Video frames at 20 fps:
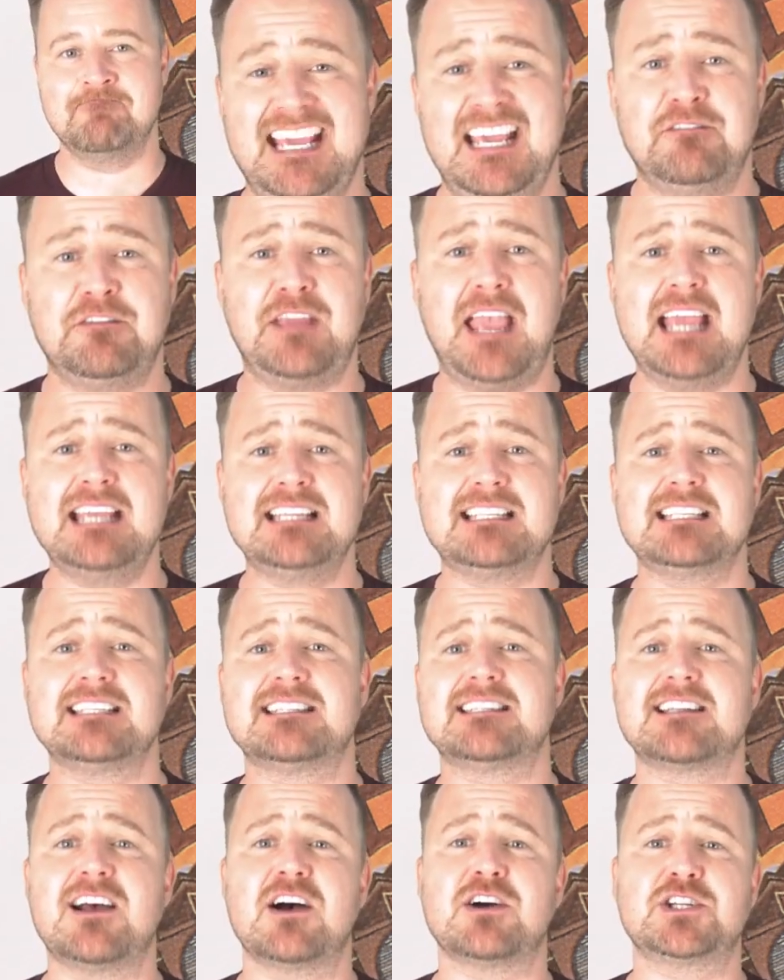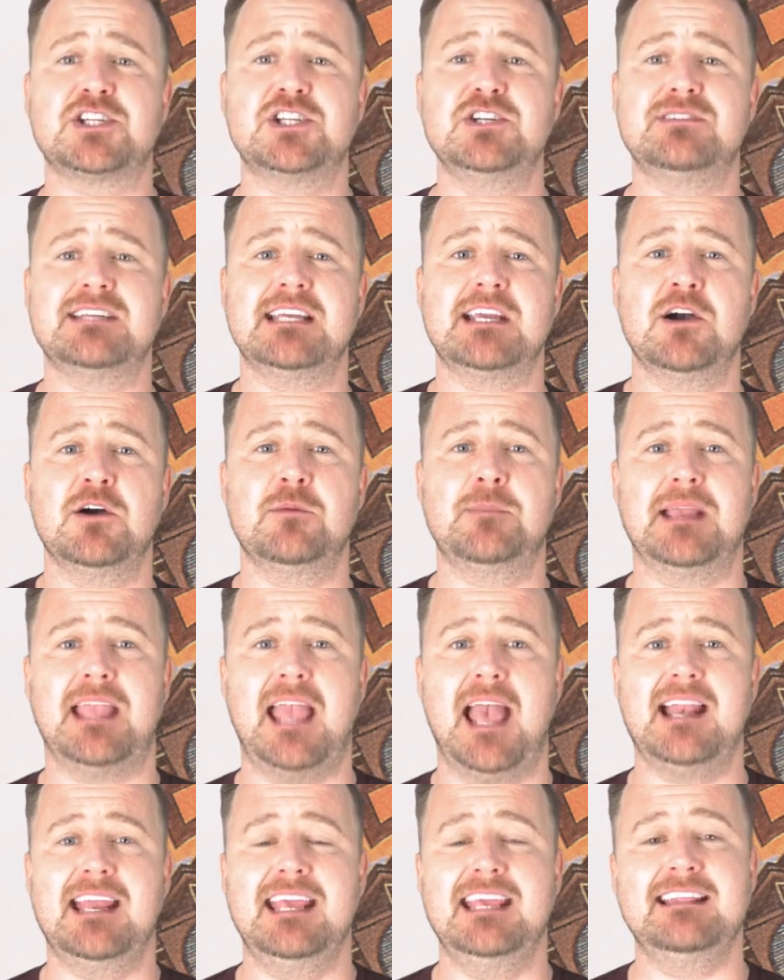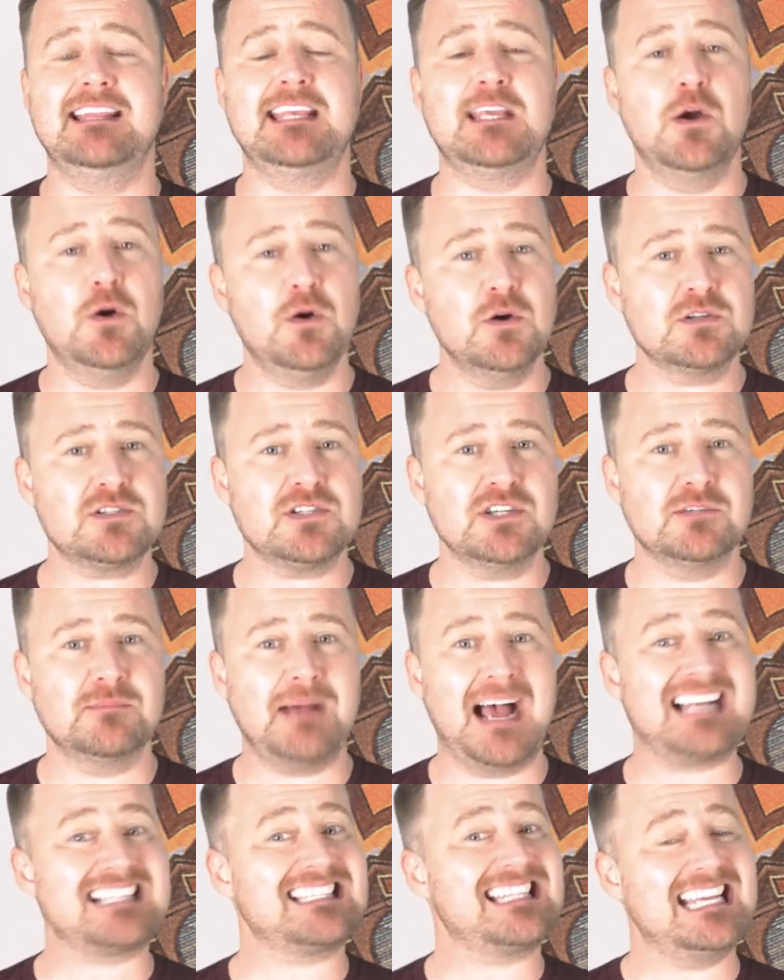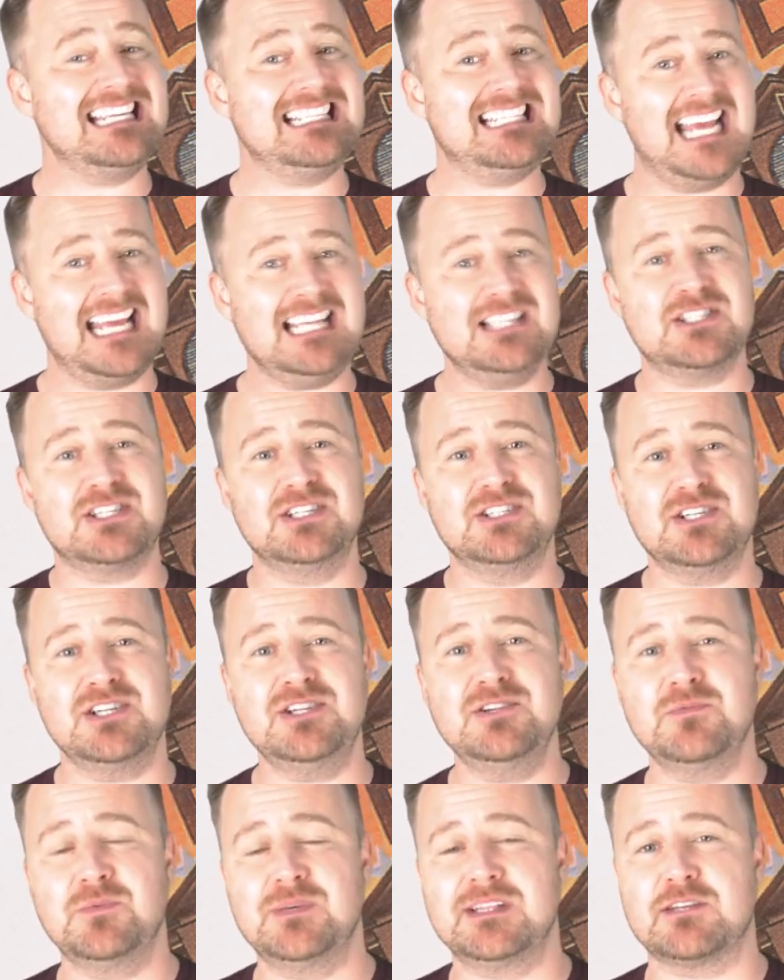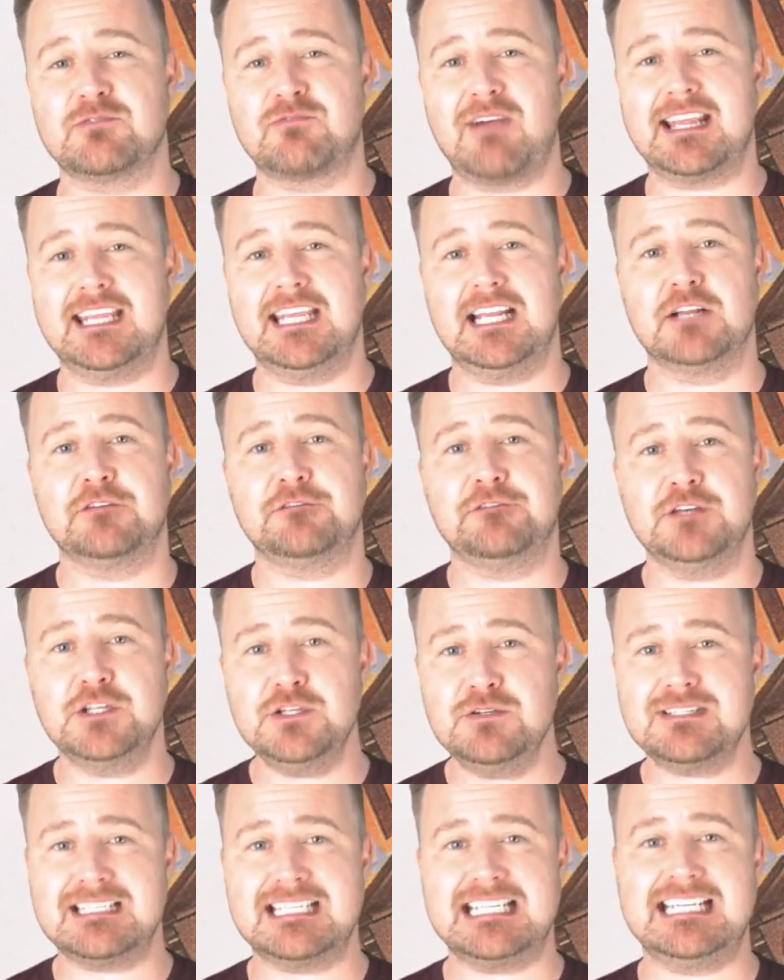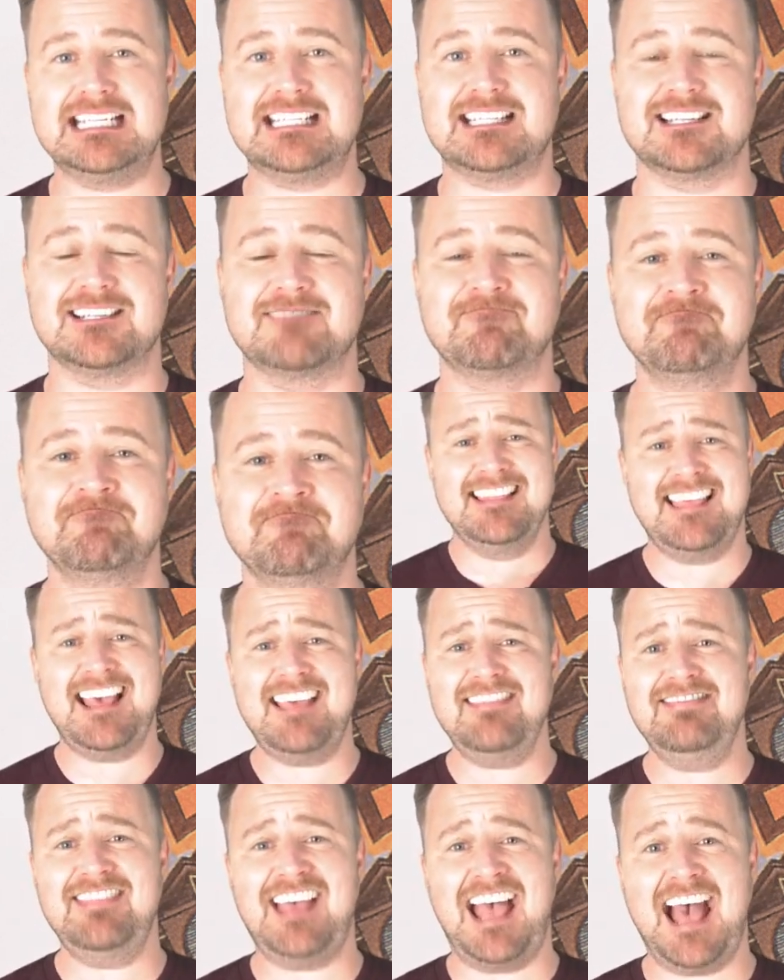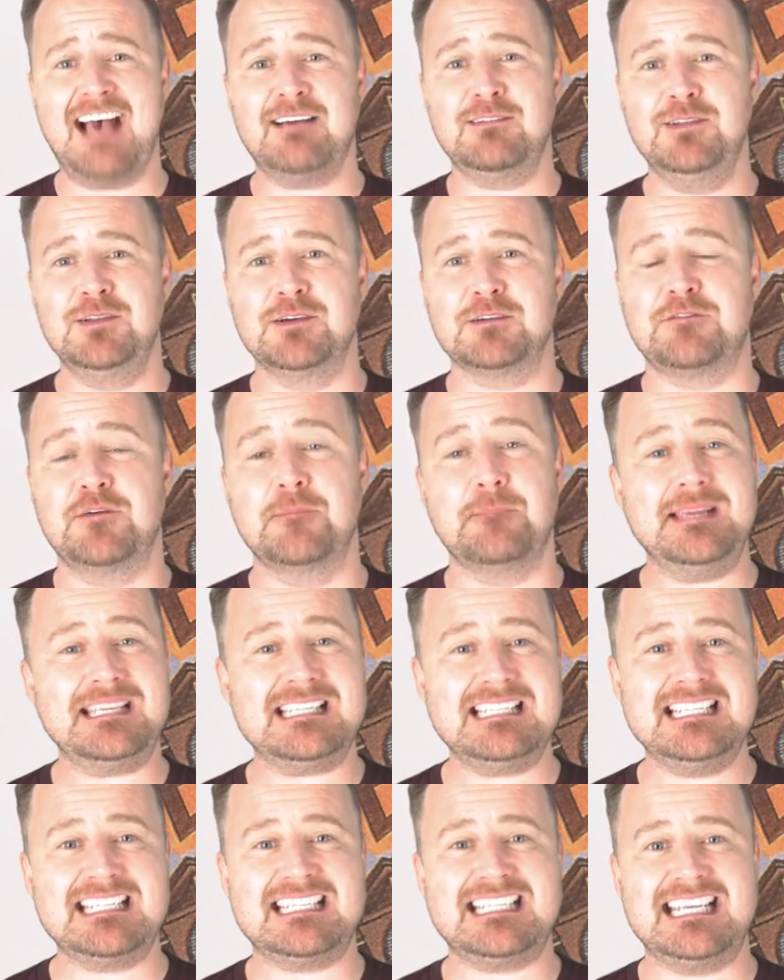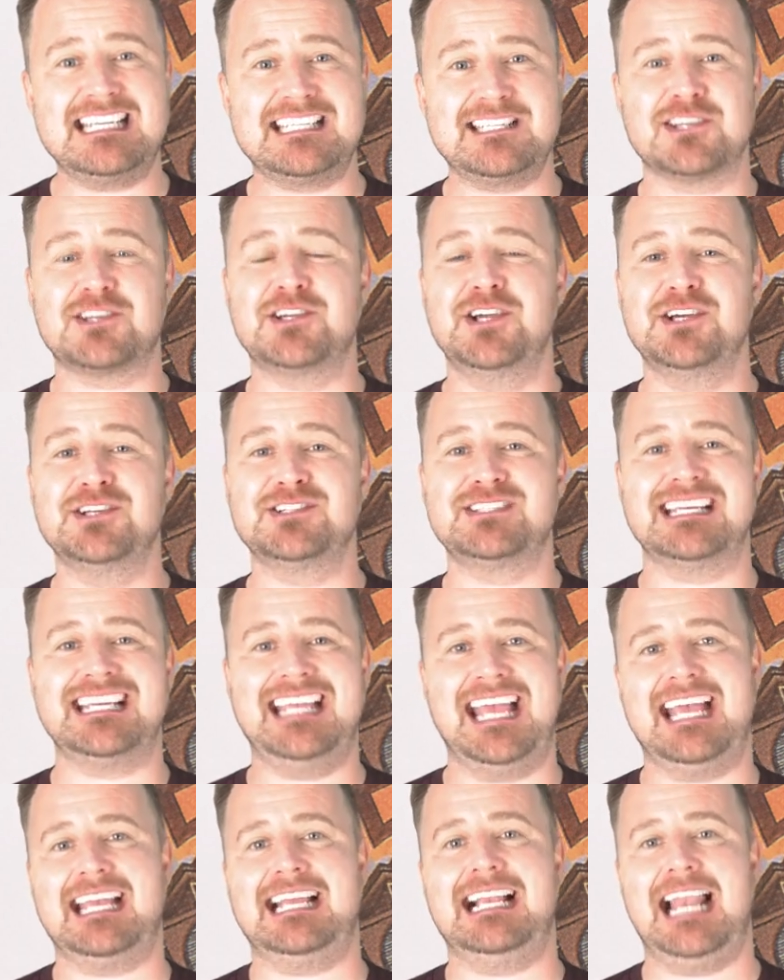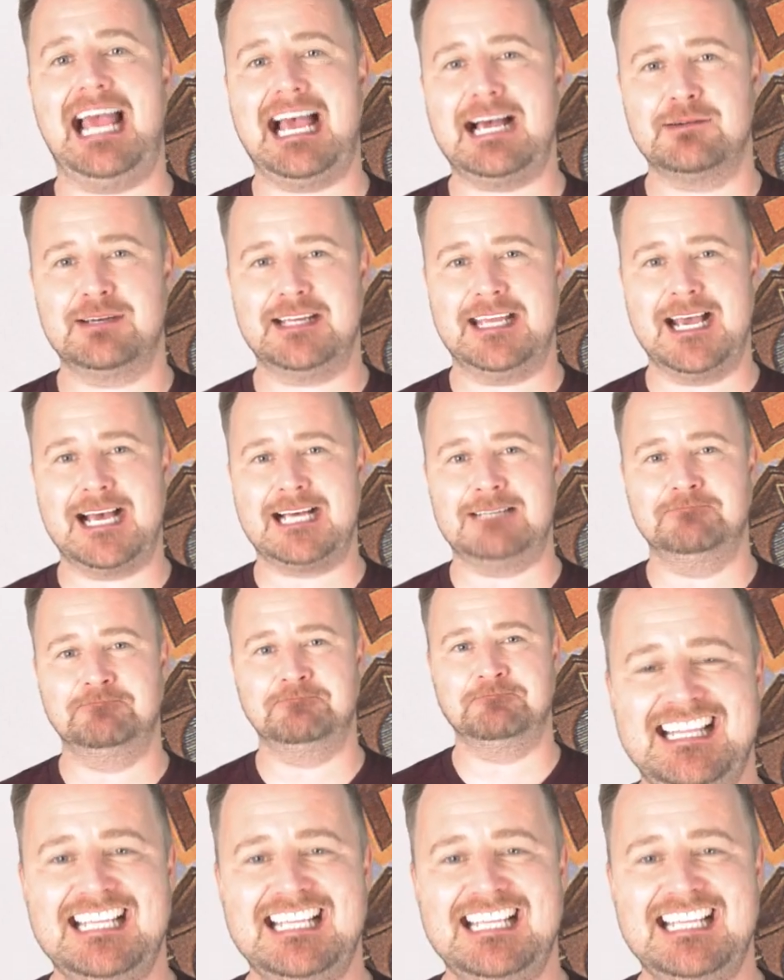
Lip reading: If cases start shooting up again in the autumn, as they tend to do with the regular flu season, then the outlook for businesses could get cloudier.